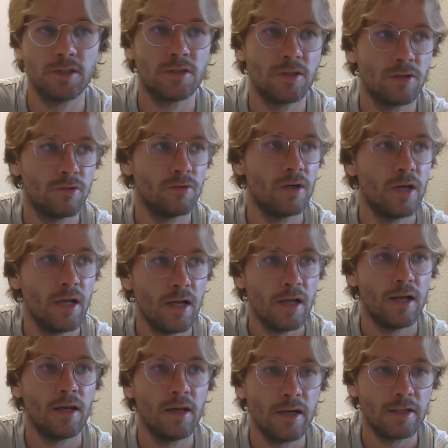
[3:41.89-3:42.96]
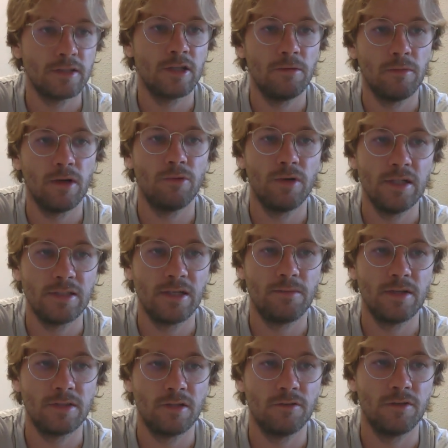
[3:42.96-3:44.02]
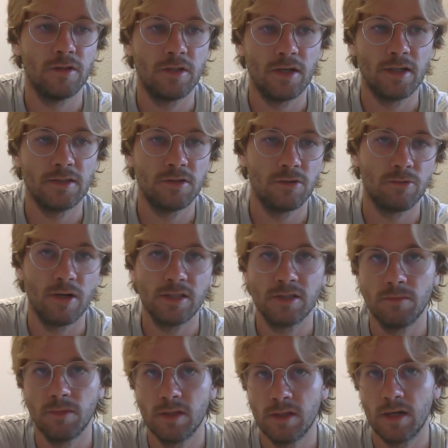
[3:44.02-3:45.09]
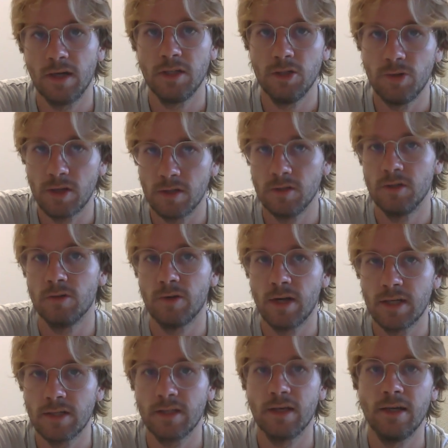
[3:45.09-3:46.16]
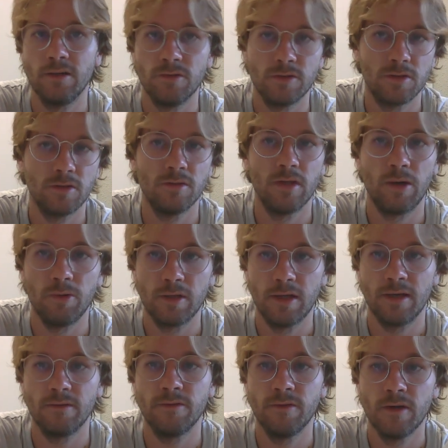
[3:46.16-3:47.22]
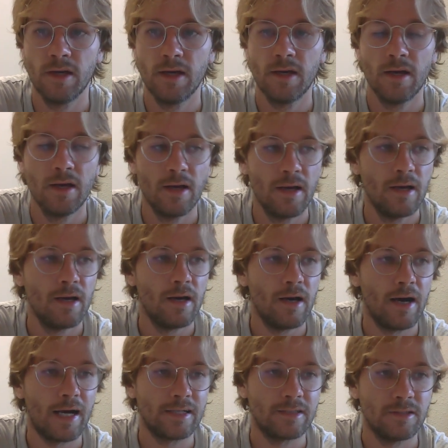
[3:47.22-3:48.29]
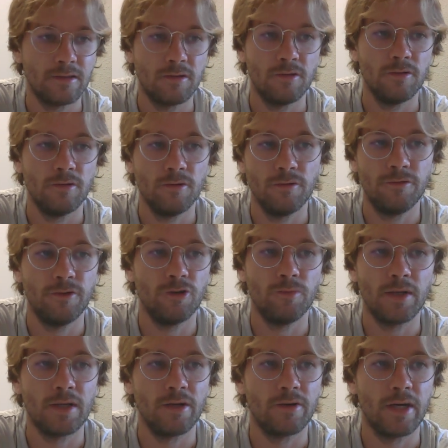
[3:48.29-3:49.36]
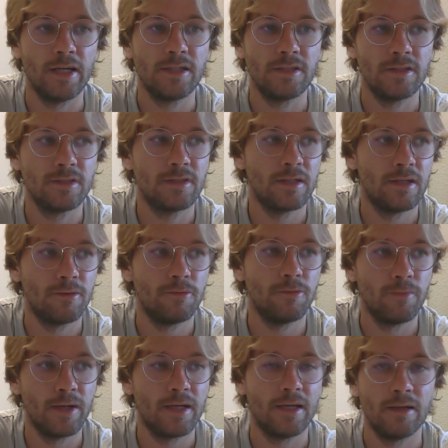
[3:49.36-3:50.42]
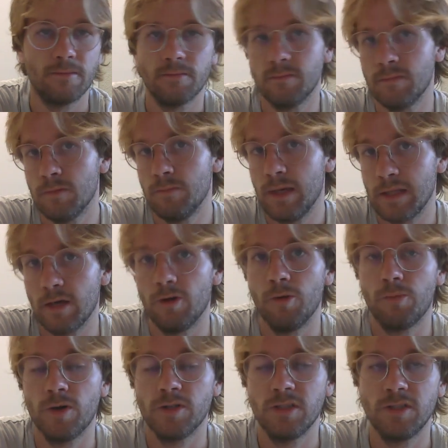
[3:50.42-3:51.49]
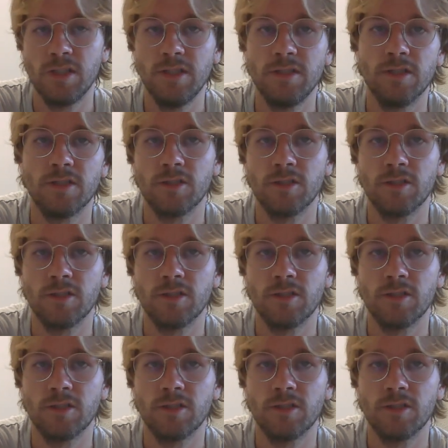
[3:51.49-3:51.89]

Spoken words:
So last summer, I really set myself the task to write something that I knew I could direct, and also that would have access to filming locations, and it would make the whole process easier.